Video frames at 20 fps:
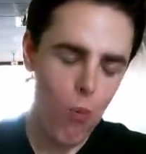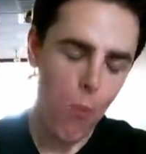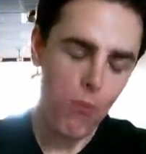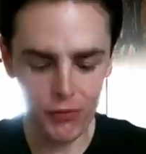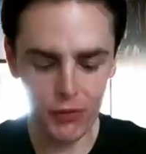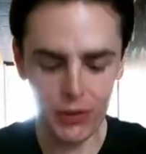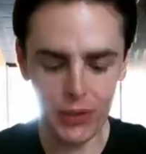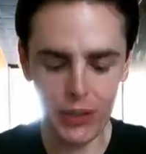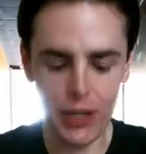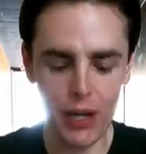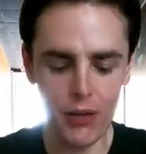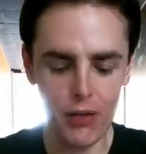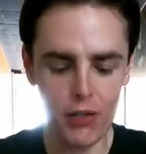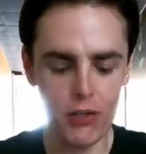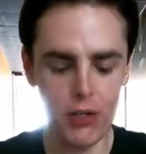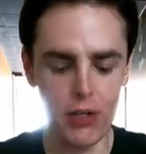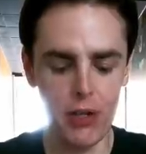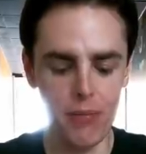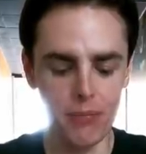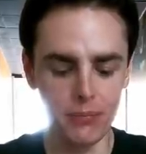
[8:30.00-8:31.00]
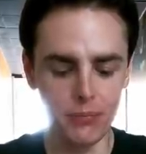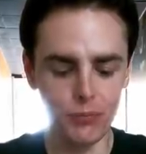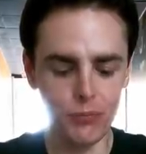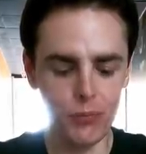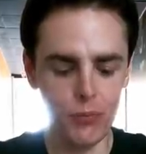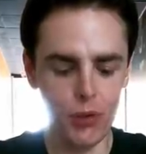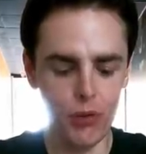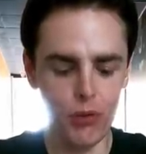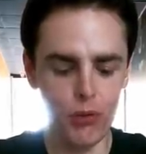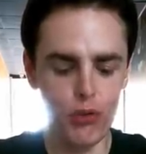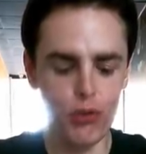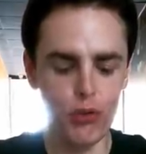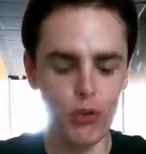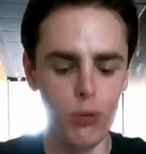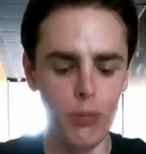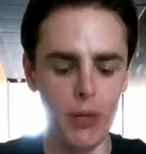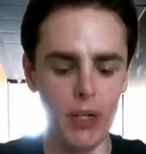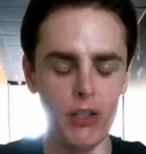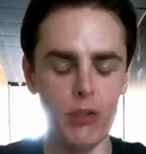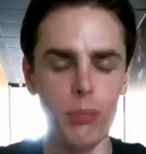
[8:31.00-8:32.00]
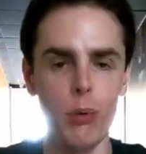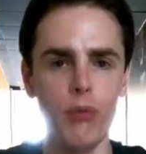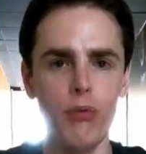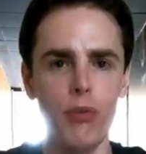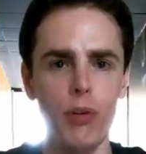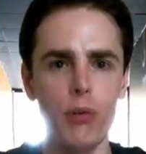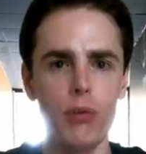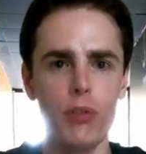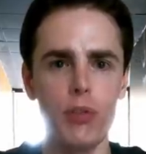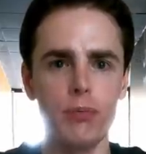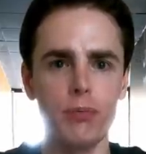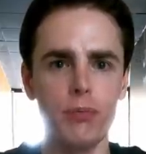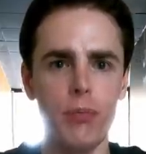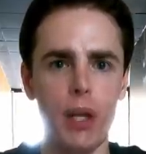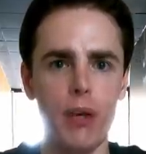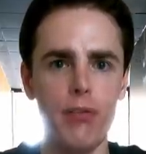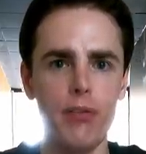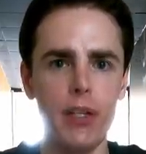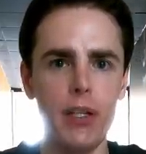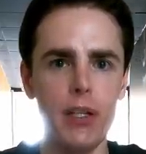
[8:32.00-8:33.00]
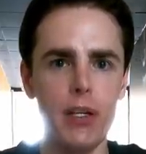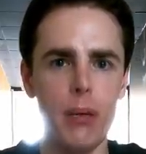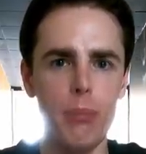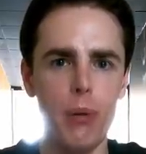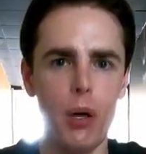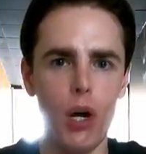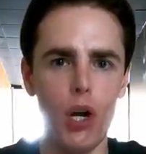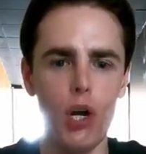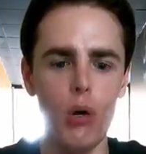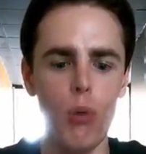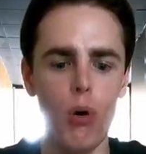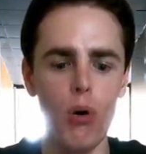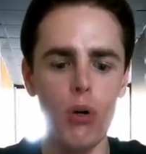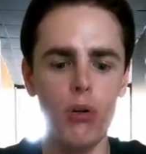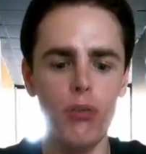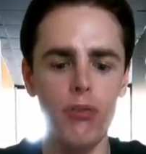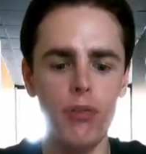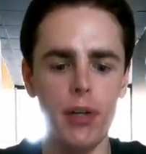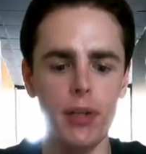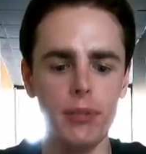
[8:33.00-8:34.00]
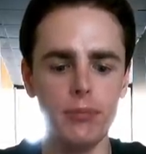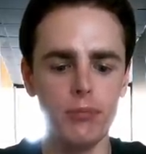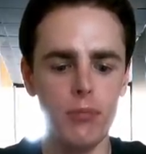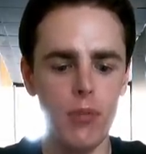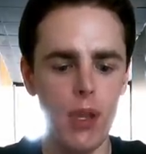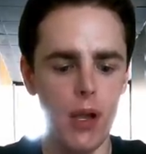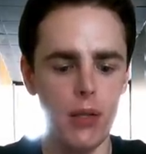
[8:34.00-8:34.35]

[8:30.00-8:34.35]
I feel like actually, with those two big spoonfuls, I've eaten about a quarter of it.